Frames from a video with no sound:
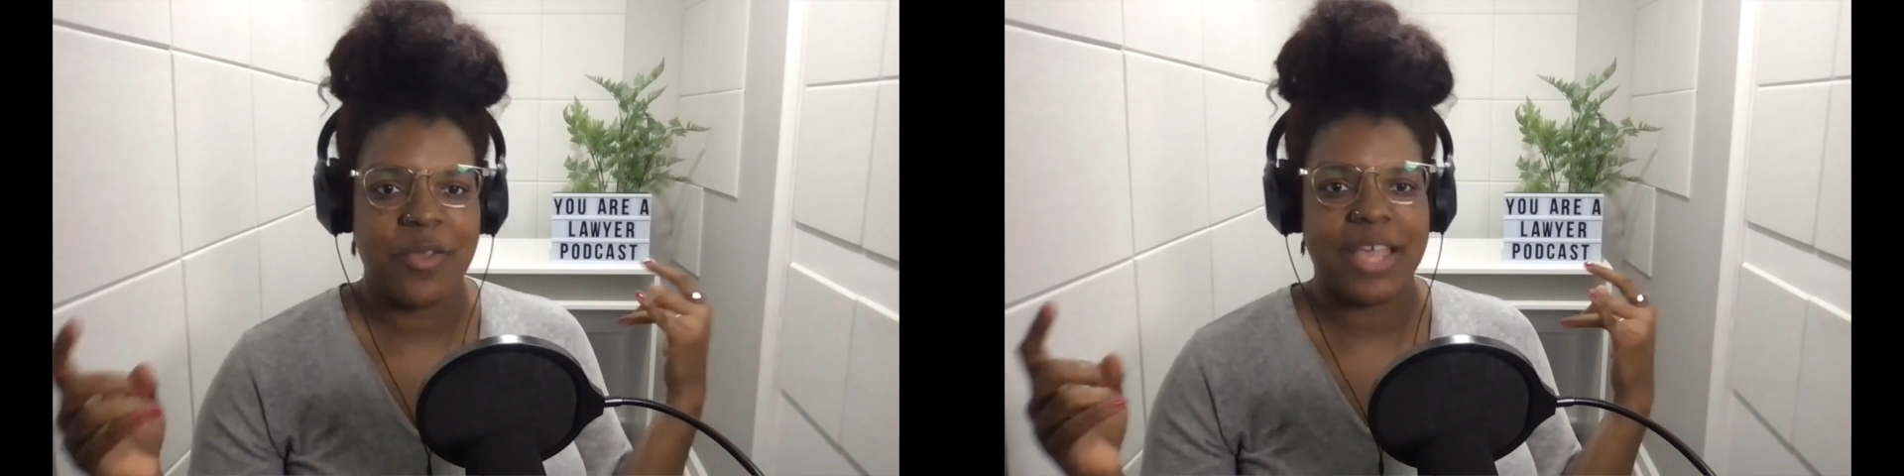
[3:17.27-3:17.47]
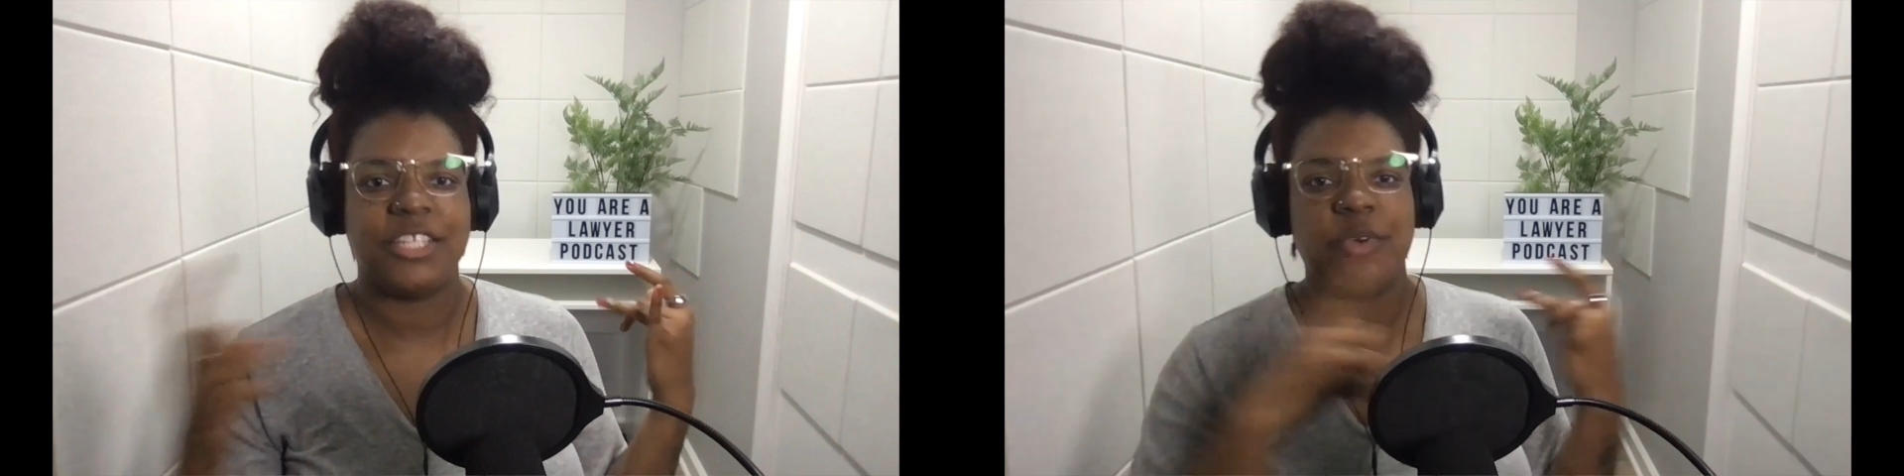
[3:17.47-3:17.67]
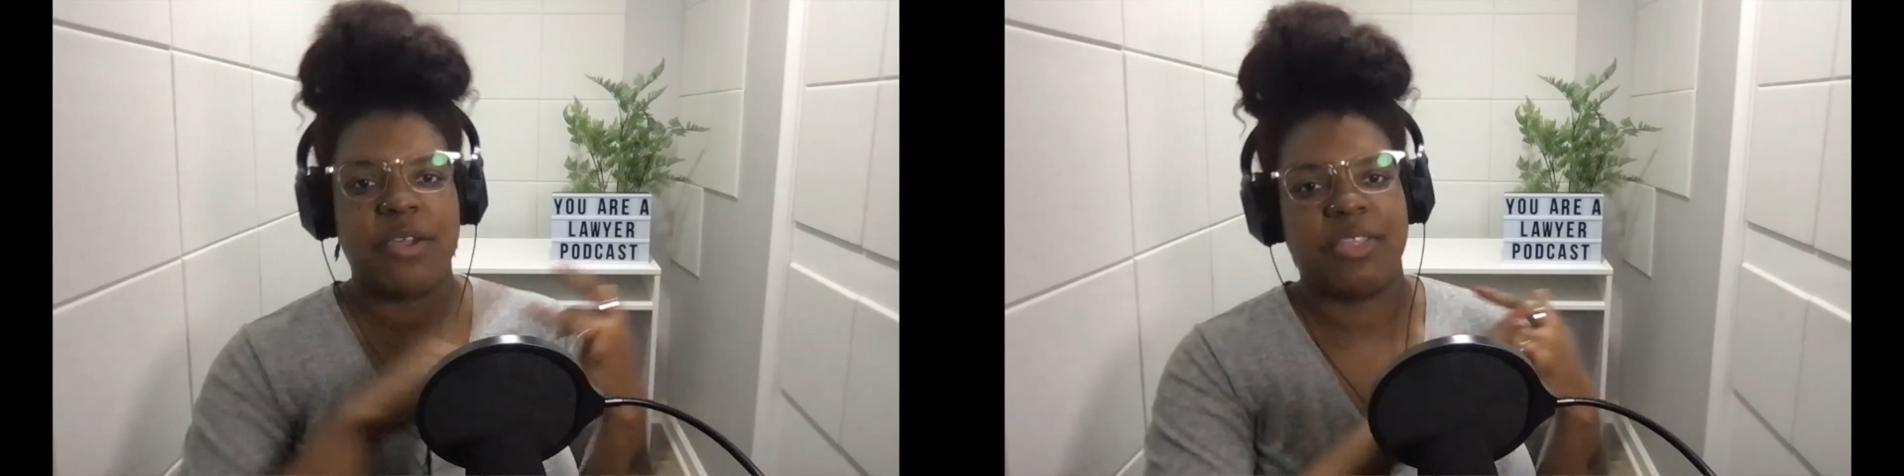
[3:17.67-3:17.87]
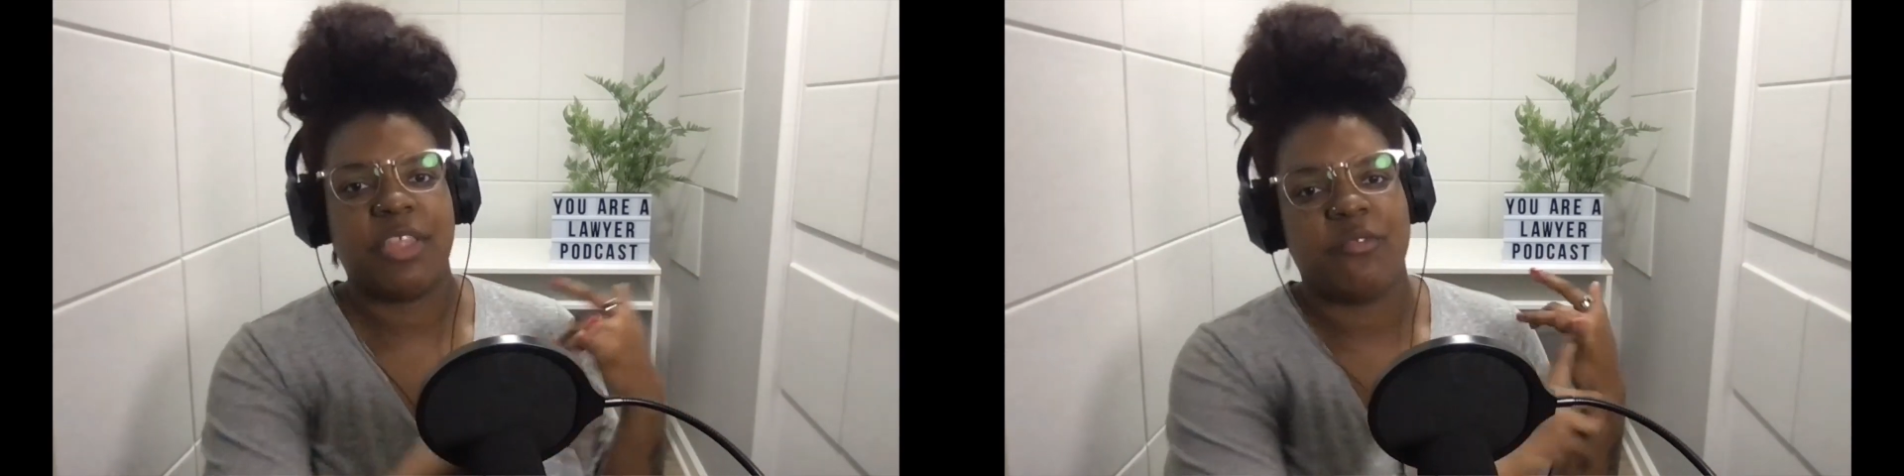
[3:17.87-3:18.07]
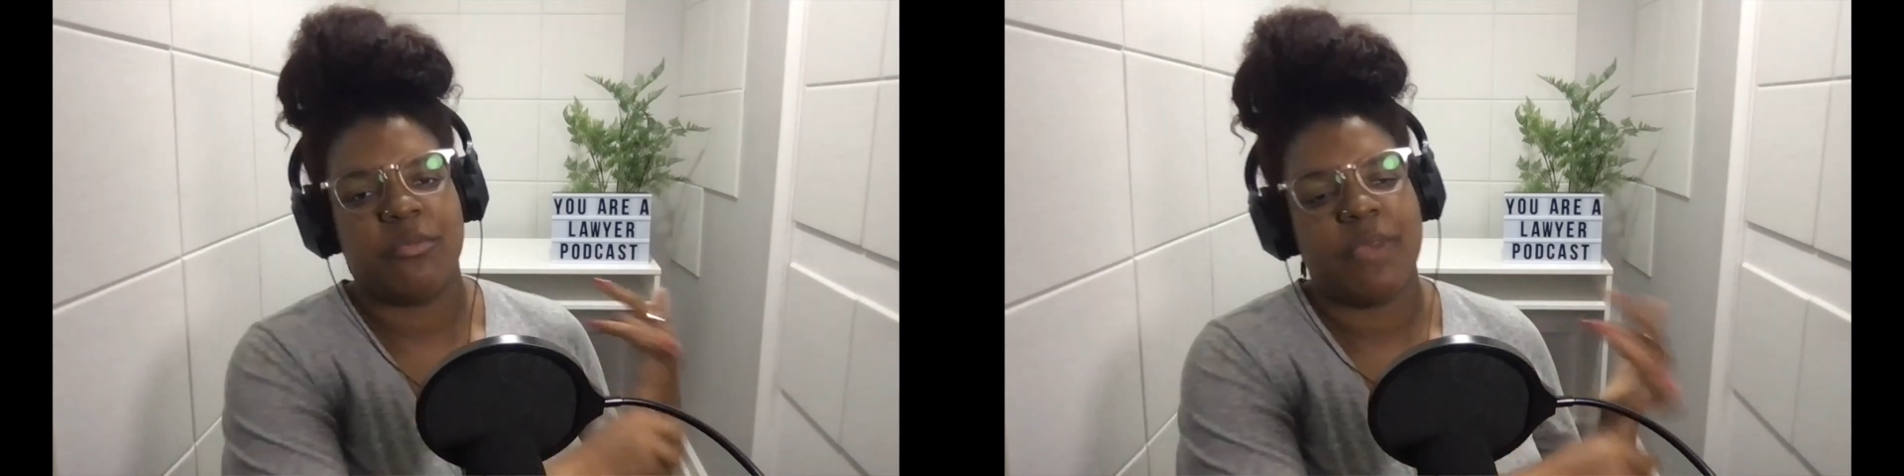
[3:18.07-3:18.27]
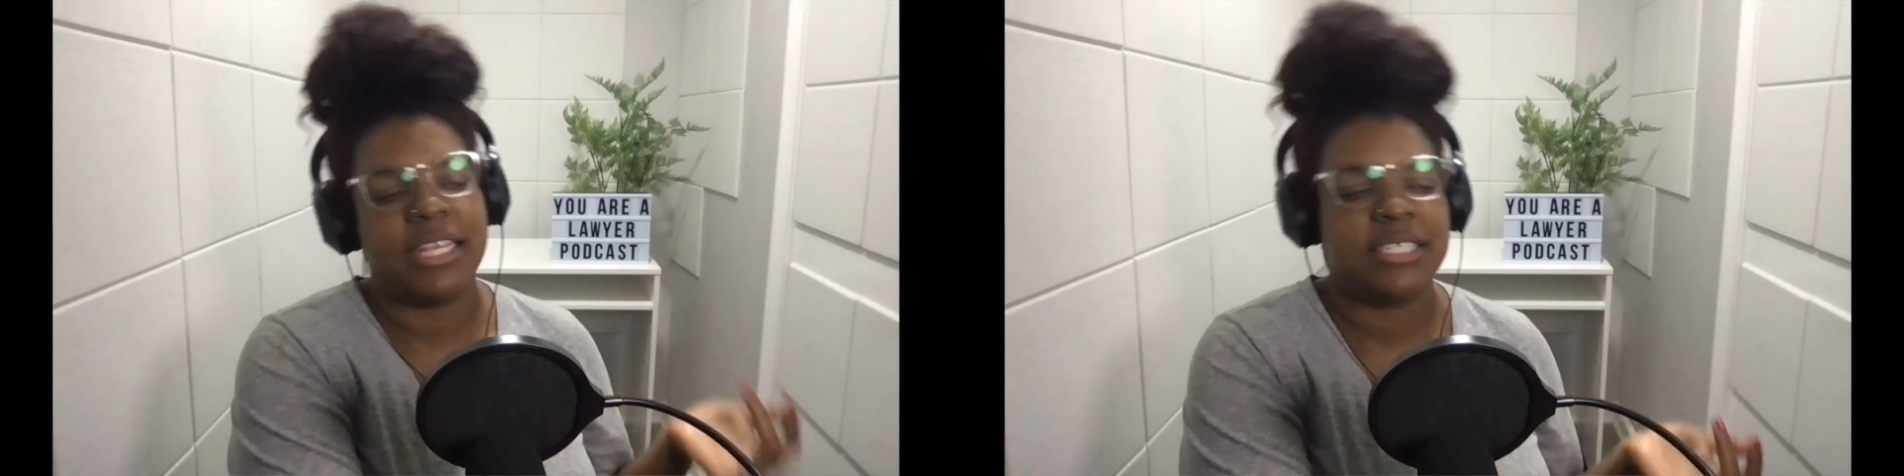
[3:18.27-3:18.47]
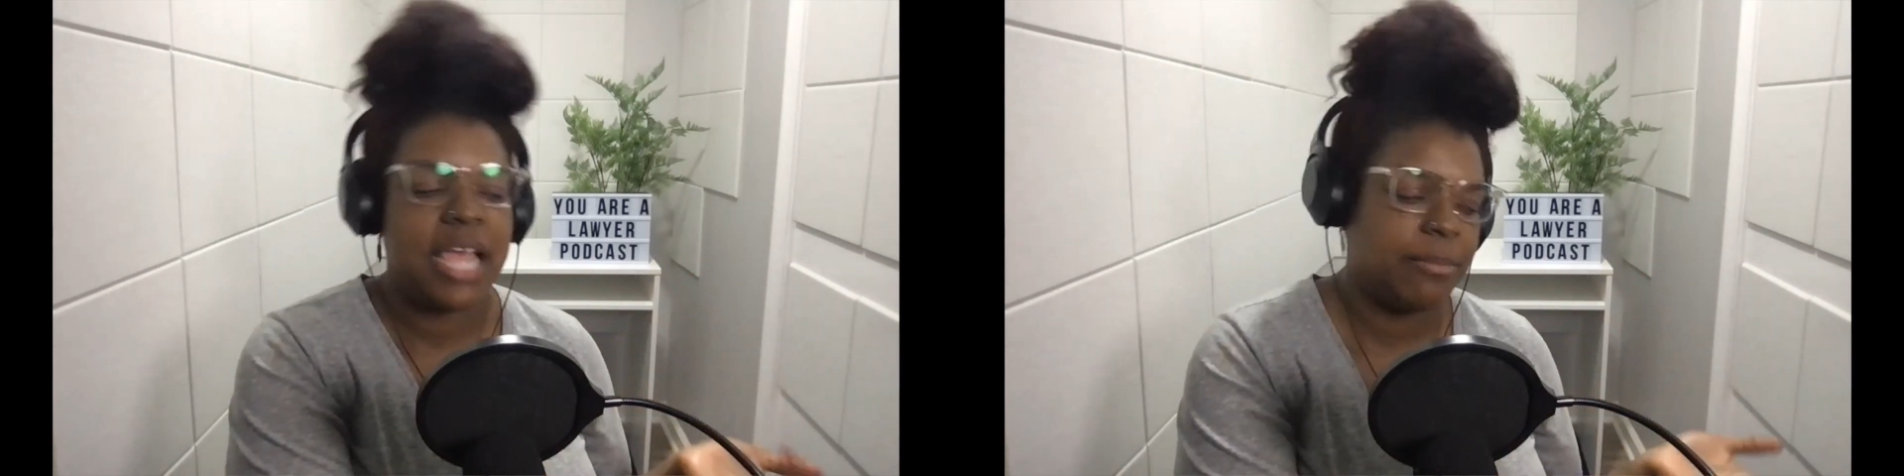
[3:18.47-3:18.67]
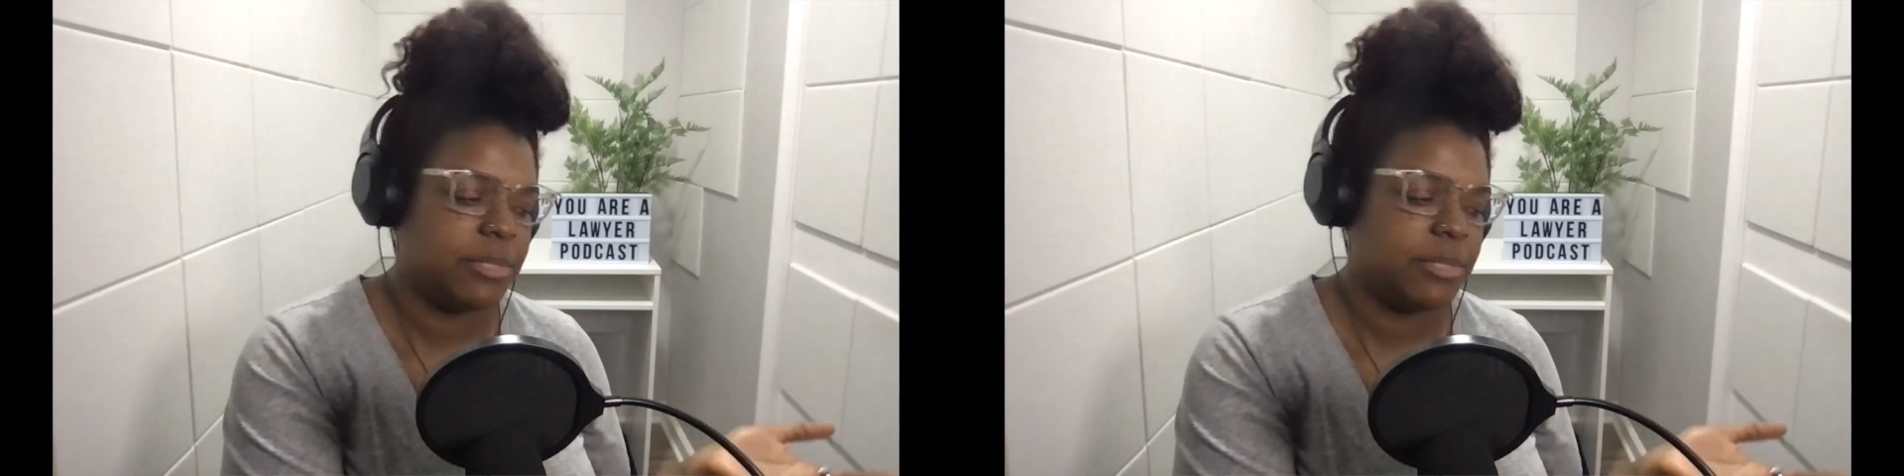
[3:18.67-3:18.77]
You had to do mm-hmm. everything from right job